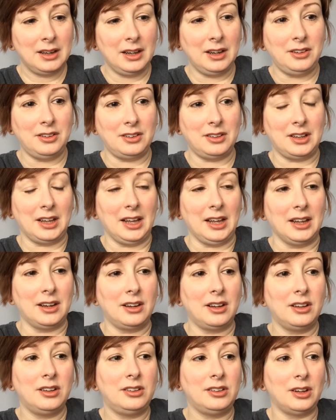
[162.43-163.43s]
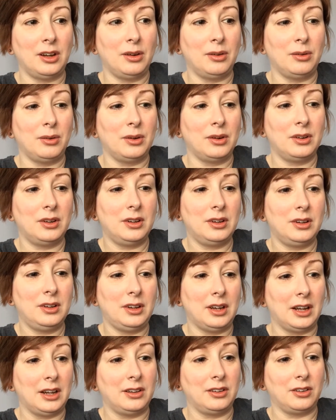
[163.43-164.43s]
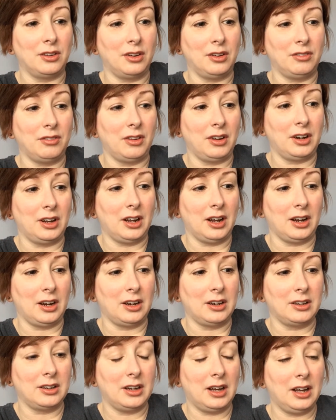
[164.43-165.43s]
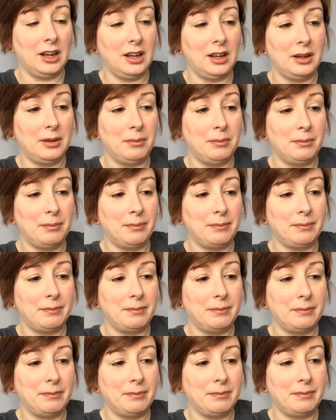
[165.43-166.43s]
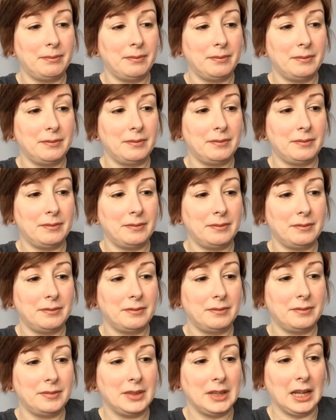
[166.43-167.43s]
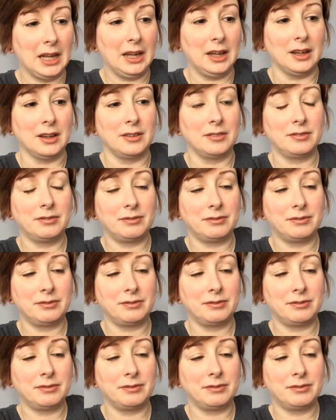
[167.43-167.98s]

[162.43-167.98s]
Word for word: It just can't. So dad's going to find a car. Um, yeah